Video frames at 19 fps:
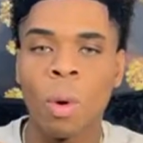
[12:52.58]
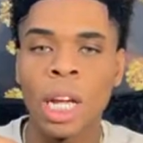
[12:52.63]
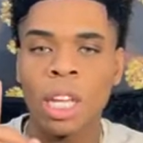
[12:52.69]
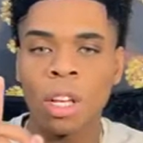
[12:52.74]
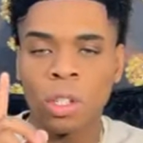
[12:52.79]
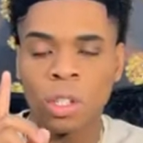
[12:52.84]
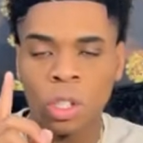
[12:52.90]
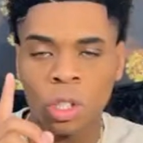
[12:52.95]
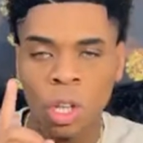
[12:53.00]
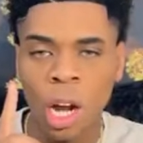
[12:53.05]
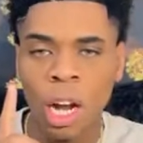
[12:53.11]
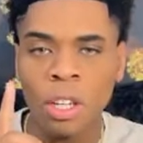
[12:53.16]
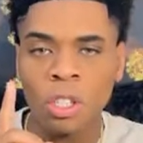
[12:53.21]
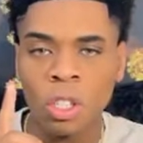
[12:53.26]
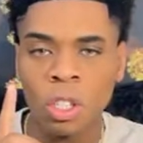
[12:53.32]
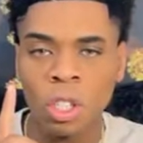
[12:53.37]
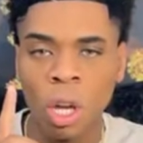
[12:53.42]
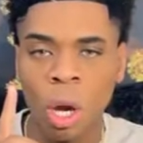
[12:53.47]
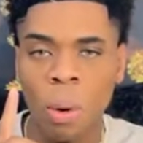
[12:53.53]
When you
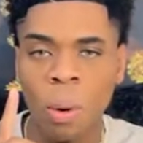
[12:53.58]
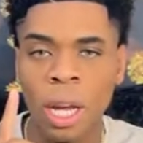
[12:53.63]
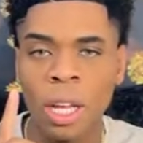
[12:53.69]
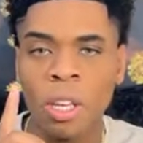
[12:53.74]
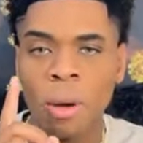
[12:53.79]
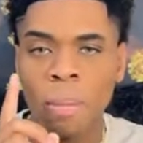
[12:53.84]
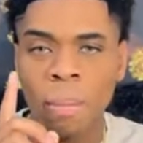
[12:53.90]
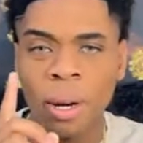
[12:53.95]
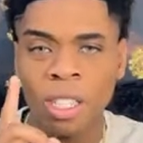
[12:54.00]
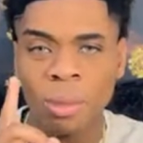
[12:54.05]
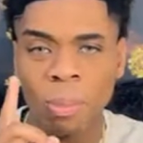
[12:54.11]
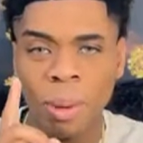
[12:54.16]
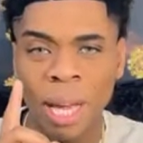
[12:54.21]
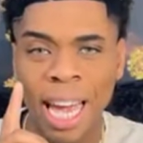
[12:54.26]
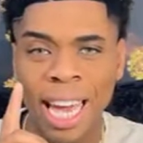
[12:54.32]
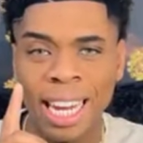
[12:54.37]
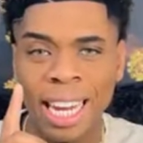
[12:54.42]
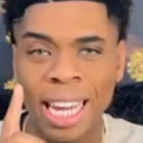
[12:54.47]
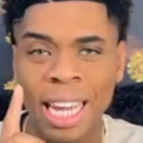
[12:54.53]
start sowing, you must
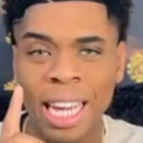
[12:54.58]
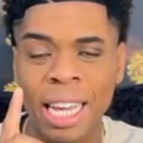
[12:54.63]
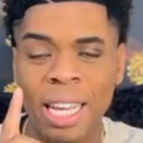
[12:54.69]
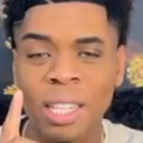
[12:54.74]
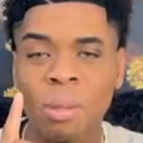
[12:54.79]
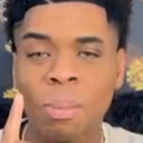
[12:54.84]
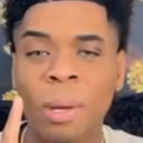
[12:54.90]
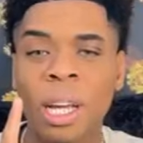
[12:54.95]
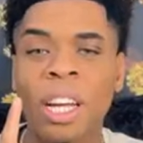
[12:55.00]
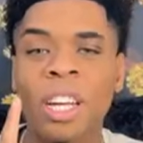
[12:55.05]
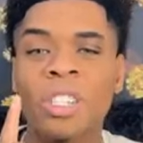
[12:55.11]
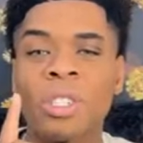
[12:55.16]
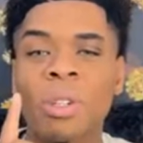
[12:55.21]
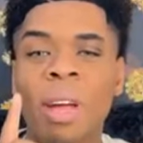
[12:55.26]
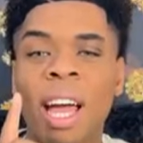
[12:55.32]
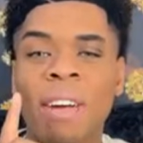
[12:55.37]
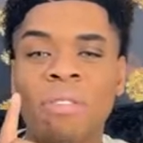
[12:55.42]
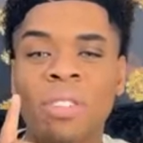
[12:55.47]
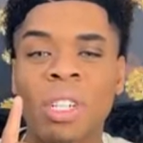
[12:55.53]
be at ease
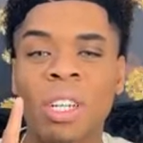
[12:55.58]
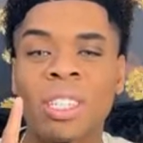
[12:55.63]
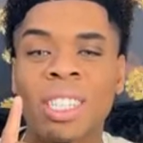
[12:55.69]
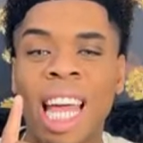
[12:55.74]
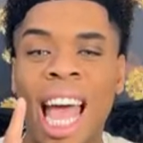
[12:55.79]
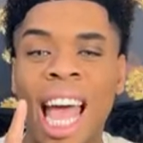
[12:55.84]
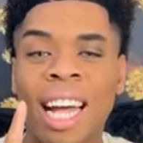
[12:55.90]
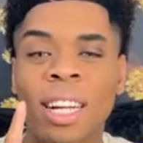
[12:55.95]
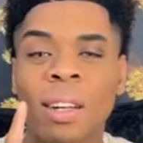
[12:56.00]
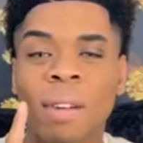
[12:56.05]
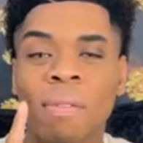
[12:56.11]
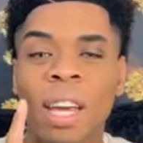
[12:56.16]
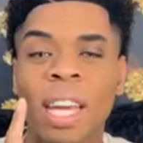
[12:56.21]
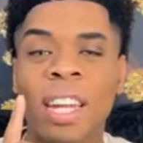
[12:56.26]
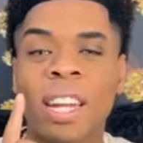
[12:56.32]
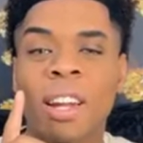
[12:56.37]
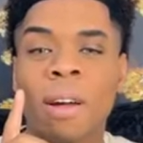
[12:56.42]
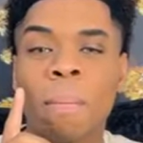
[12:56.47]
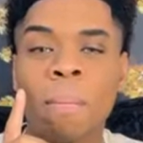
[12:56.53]
because you have just
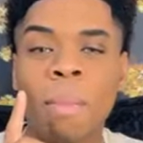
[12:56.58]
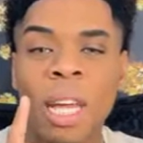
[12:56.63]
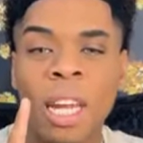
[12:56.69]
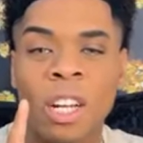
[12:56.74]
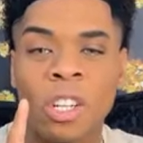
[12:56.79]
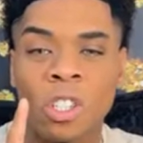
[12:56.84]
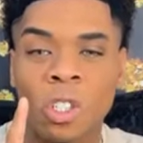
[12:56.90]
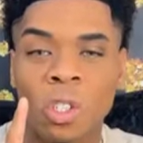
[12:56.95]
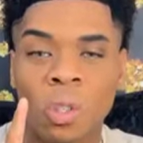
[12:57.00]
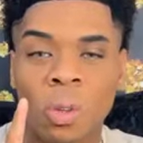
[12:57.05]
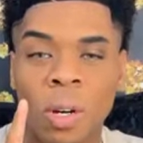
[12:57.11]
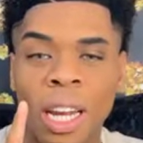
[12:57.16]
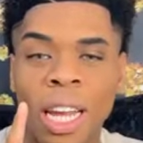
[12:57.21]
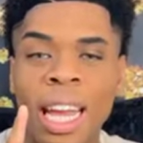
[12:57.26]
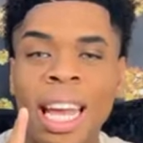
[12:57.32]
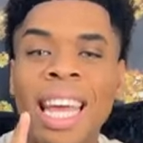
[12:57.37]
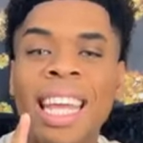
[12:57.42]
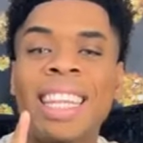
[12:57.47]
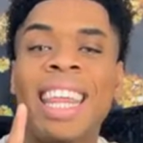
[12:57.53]
activated a
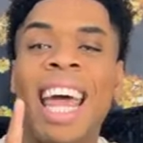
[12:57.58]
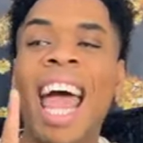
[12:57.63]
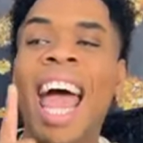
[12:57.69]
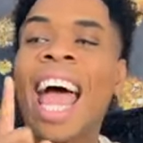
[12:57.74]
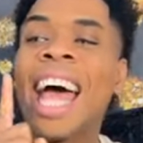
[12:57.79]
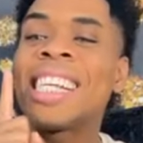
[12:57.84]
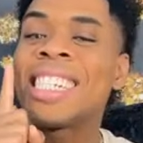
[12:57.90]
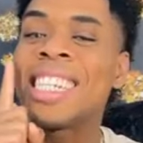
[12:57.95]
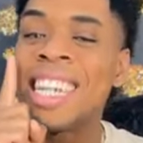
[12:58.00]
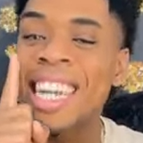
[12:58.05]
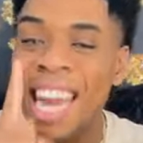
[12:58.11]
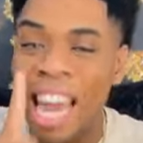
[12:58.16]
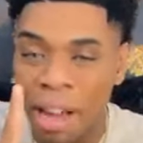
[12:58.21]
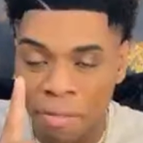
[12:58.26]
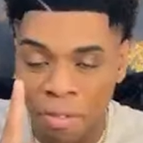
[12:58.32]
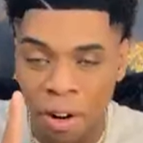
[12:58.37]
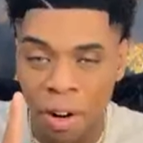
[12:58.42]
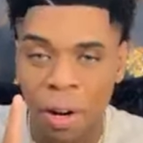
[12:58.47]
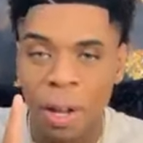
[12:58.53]
ministry that has
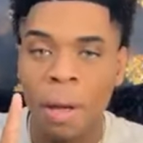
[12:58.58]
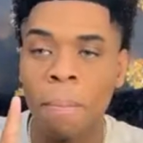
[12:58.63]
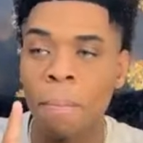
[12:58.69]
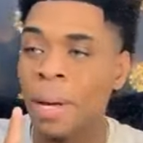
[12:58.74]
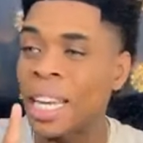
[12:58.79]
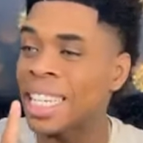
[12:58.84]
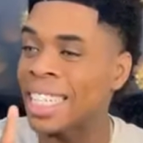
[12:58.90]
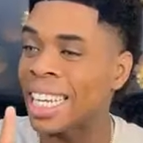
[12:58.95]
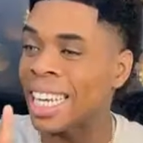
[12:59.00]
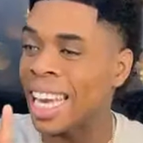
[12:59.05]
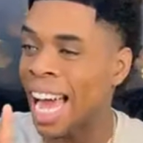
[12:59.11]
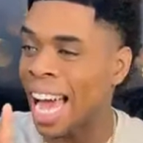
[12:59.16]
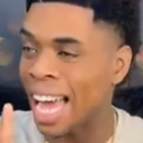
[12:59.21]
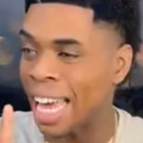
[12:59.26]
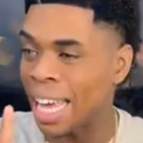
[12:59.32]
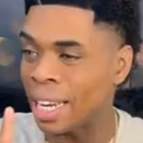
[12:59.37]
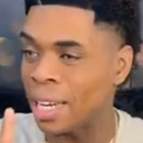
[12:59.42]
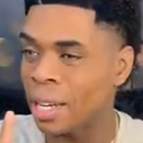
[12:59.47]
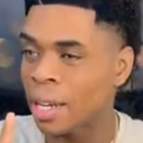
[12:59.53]
never been
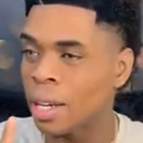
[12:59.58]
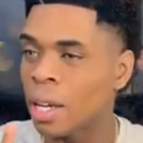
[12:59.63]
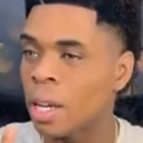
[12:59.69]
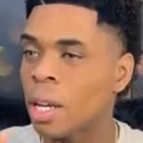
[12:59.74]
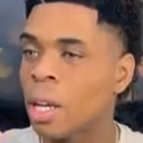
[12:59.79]
denied.